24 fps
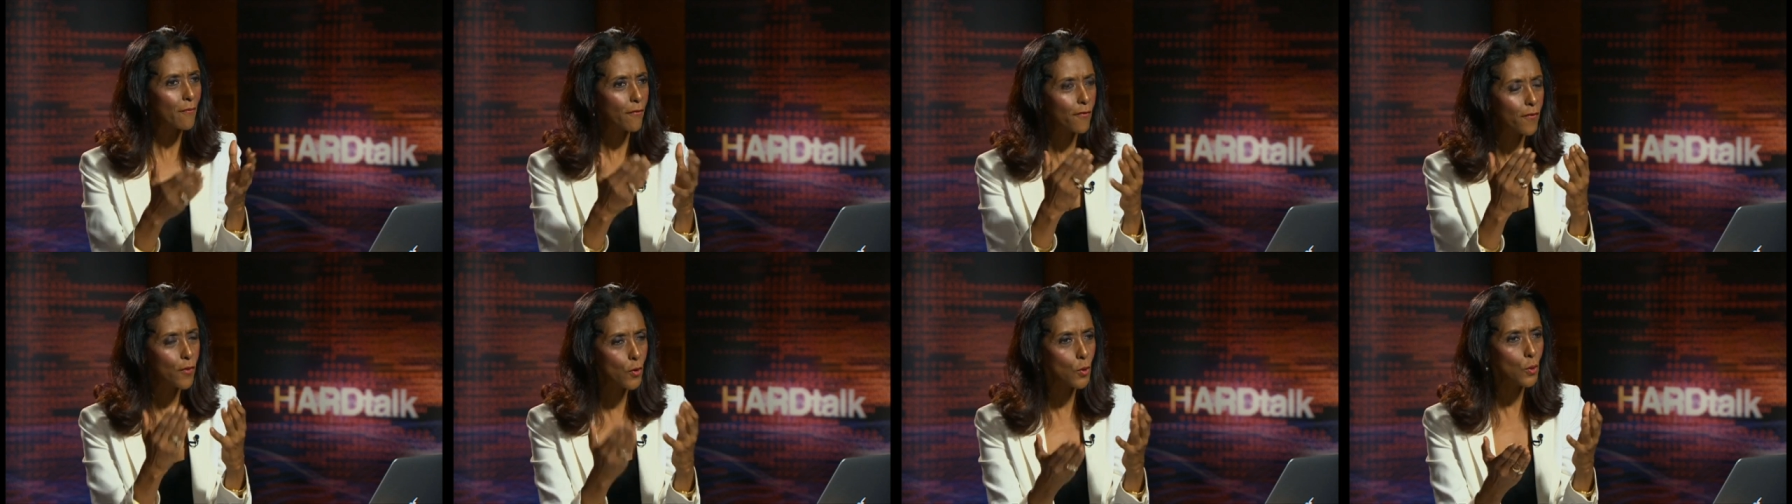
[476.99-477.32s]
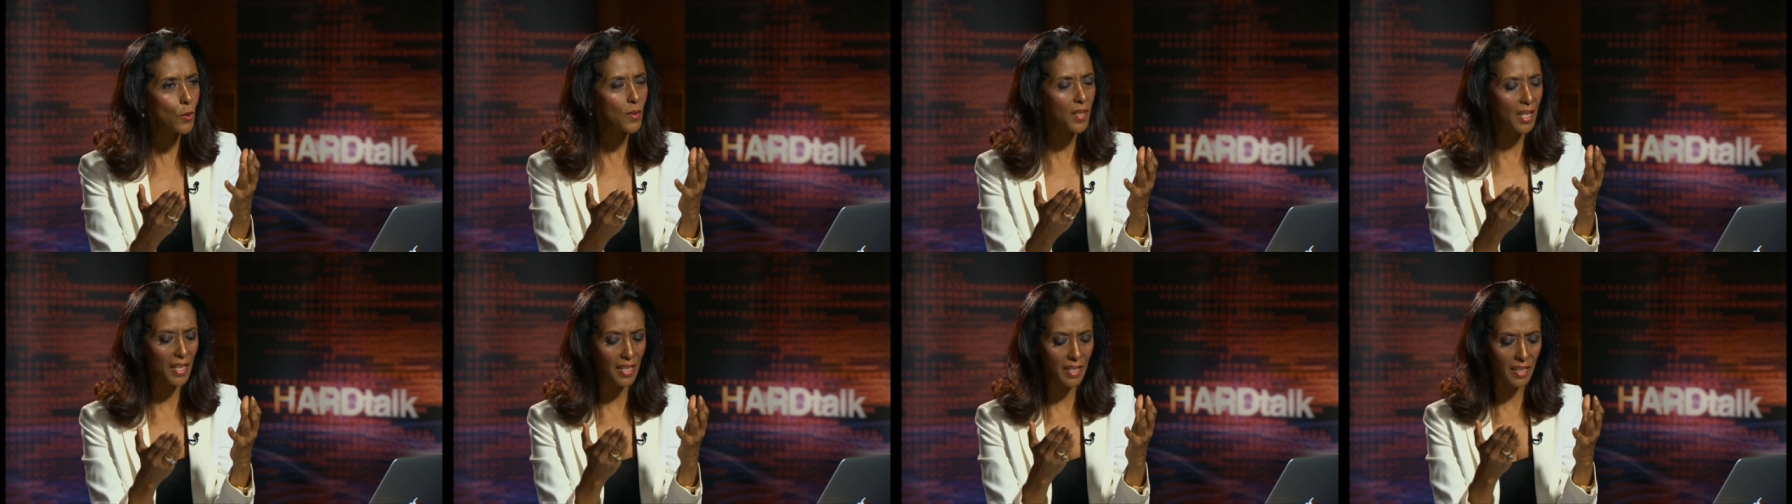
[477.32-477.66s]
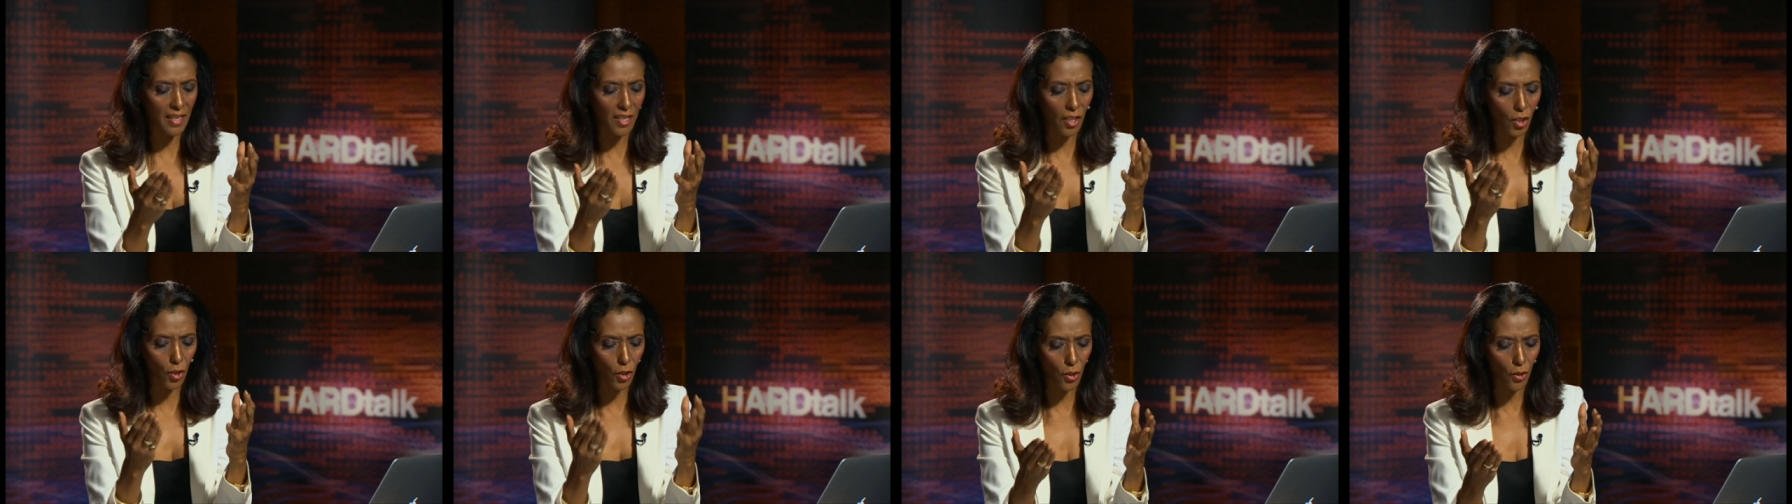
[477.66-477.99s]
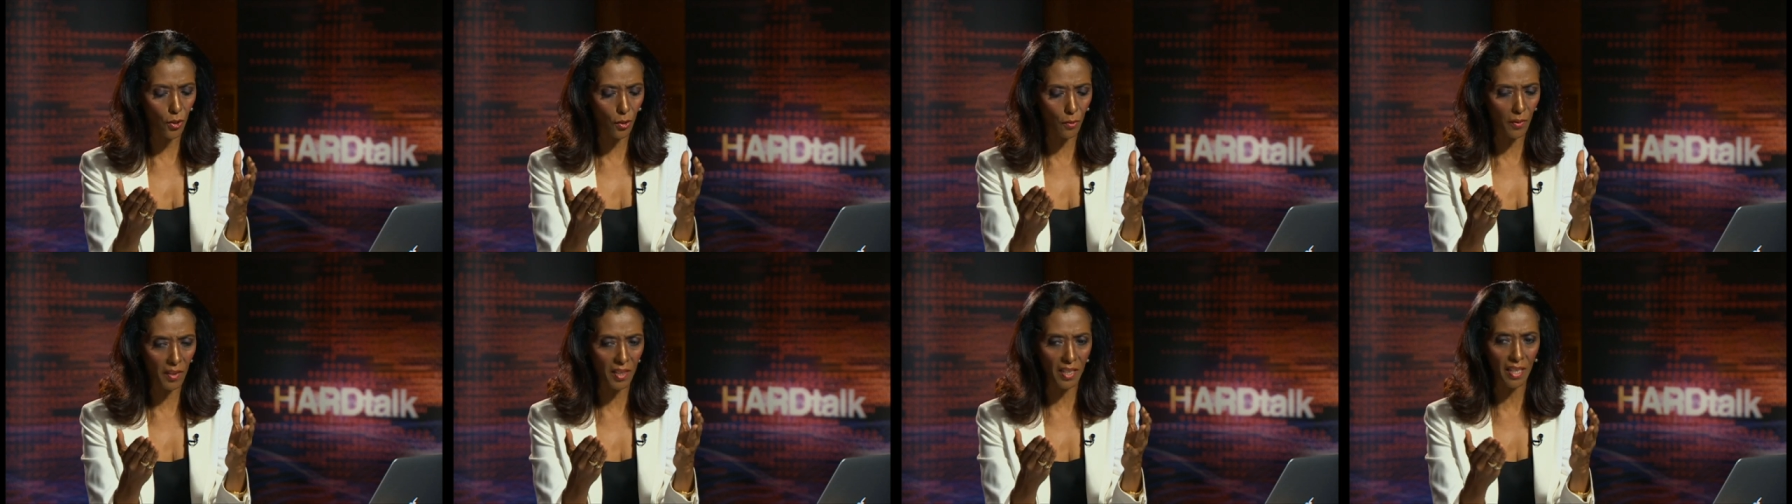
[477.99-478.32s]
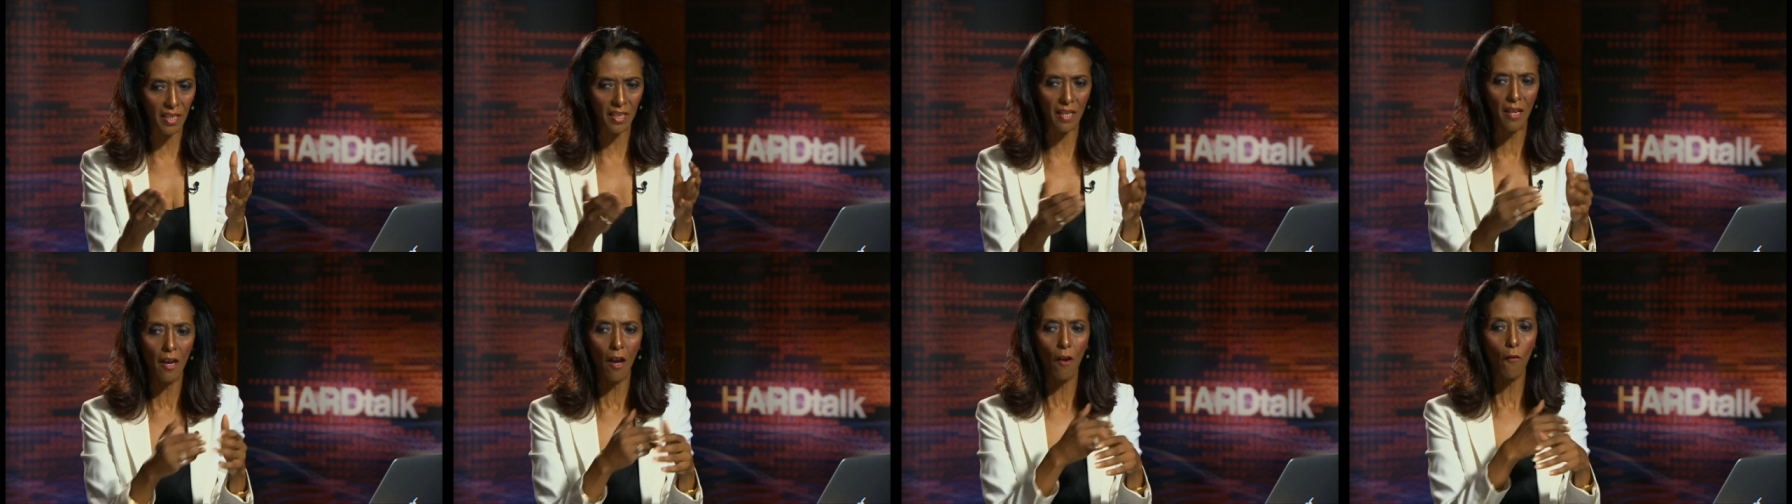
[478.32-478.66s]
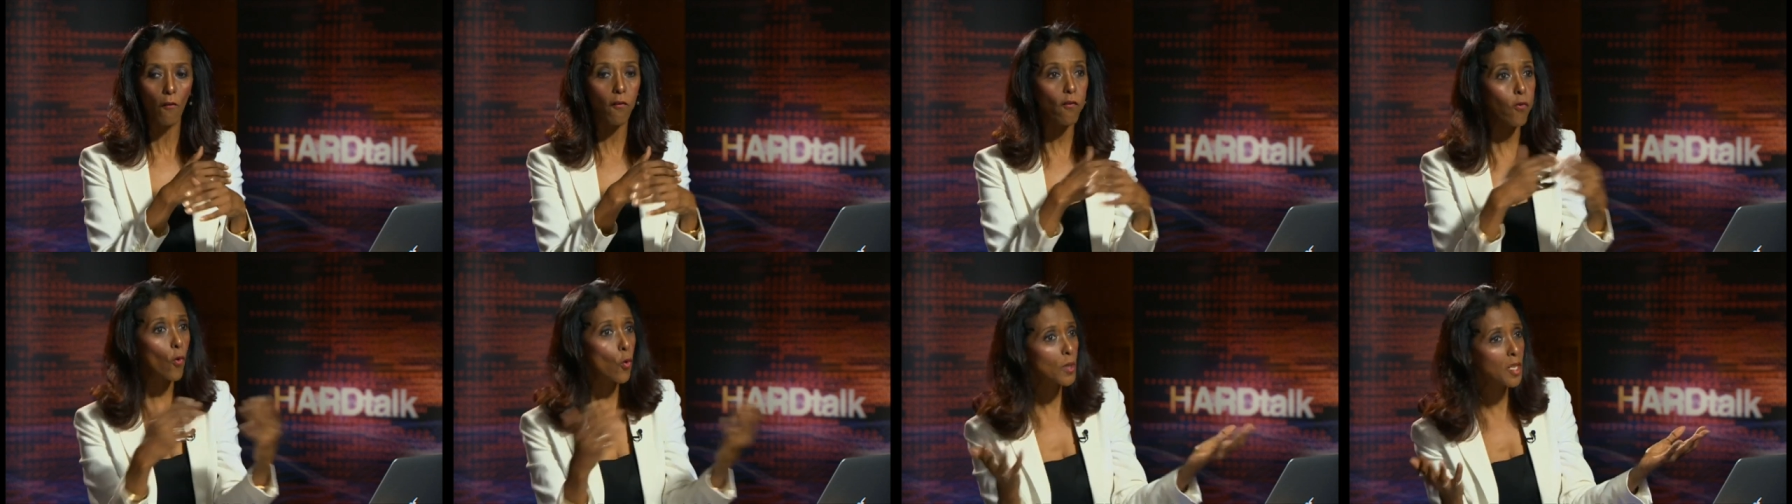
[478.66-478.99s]
food insecurity.
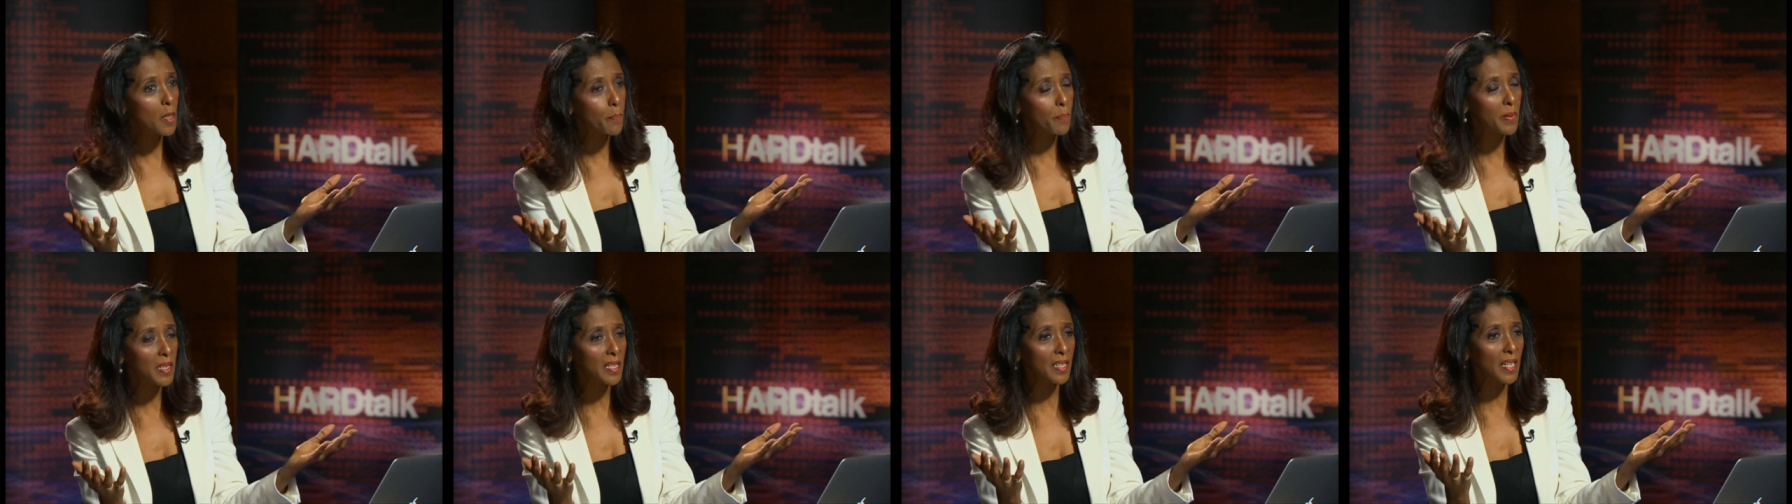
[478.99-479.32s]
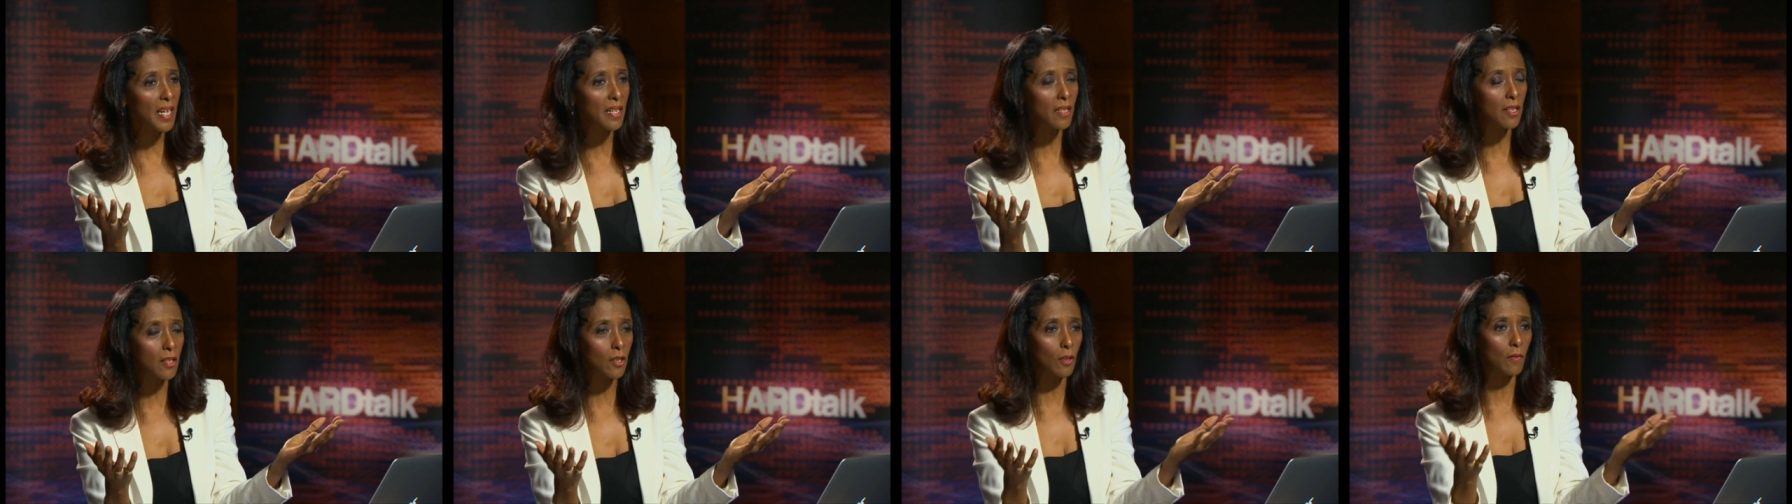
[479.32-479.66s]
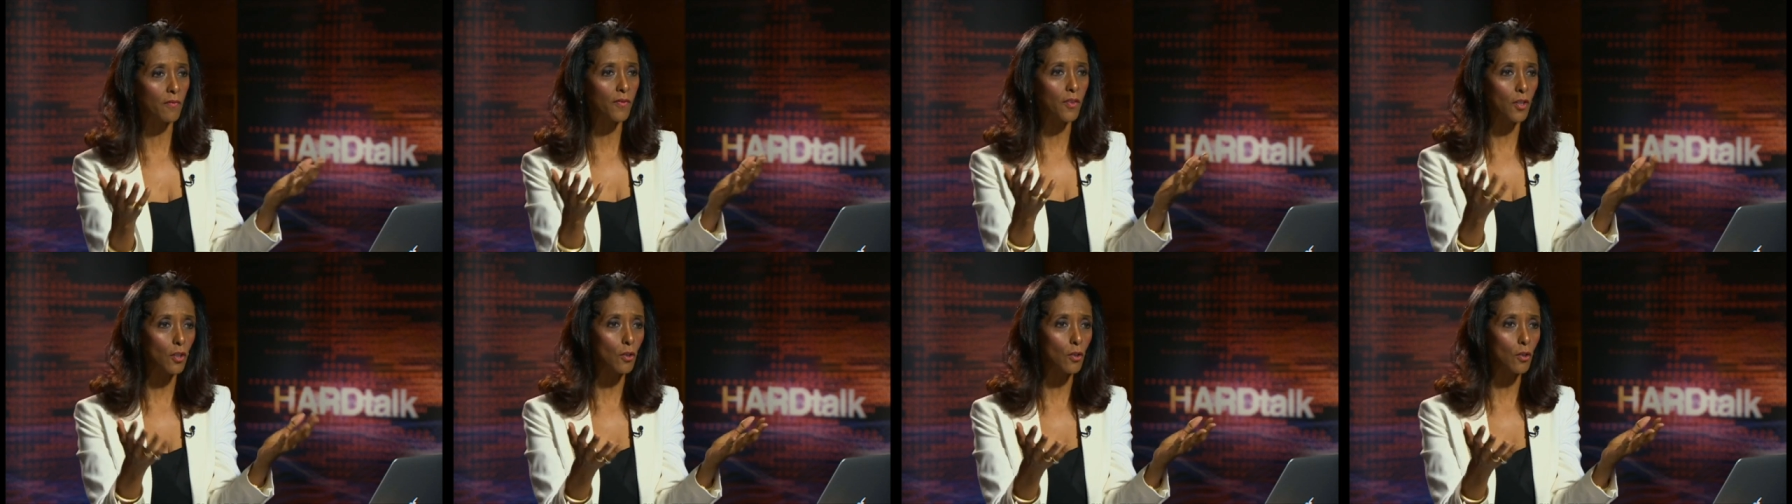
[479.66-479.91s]
40% of